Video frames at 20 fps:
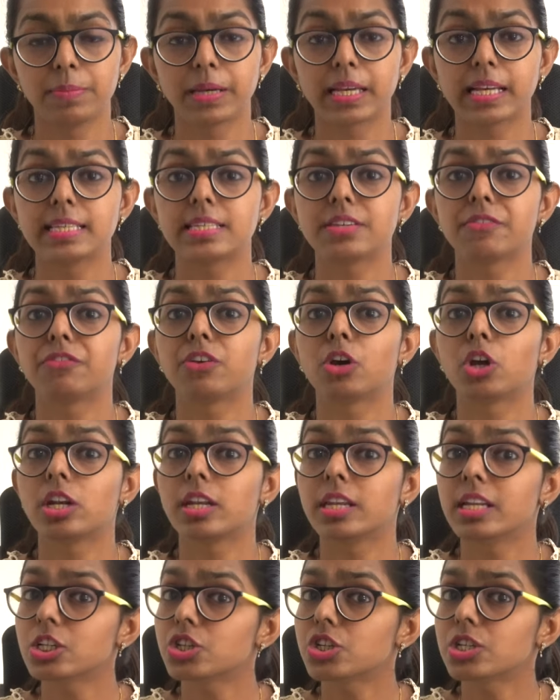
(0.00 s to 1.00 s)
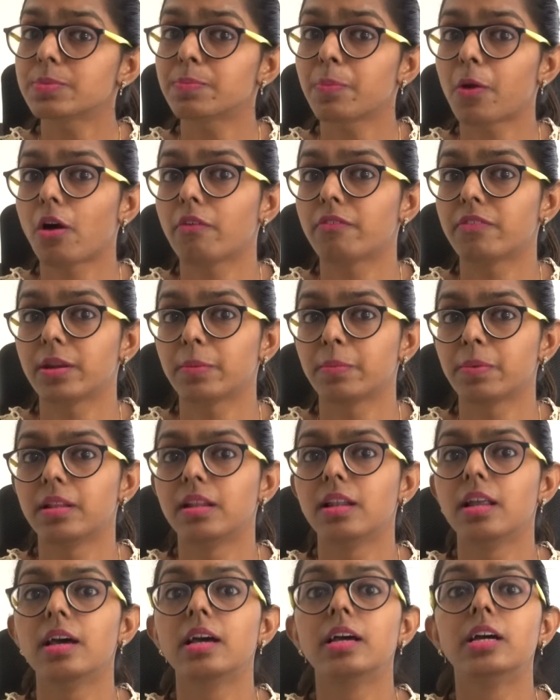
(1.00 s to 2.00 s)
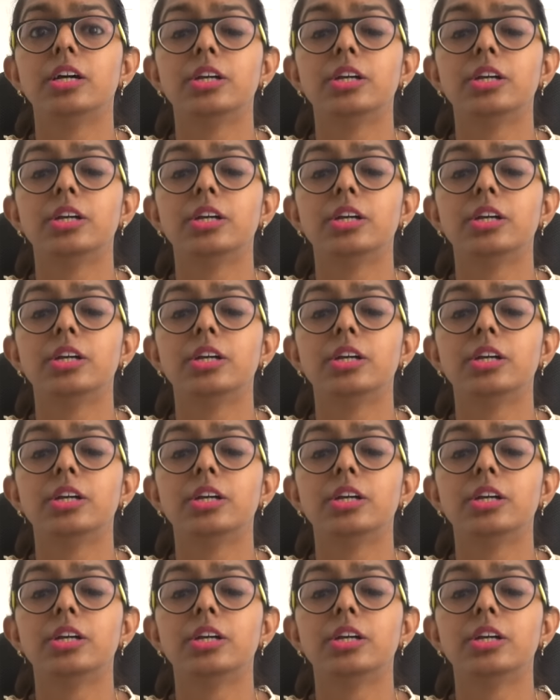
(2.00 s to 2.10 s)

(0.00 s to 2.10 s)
because if your niche is profitable,